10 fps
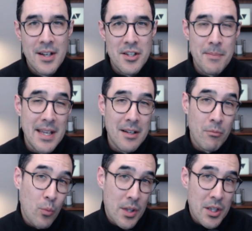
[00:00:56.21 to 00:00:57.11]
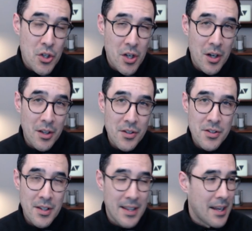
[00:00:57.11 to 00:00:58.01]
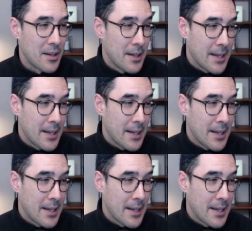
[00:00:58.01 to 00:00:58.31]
to be in with a chance to then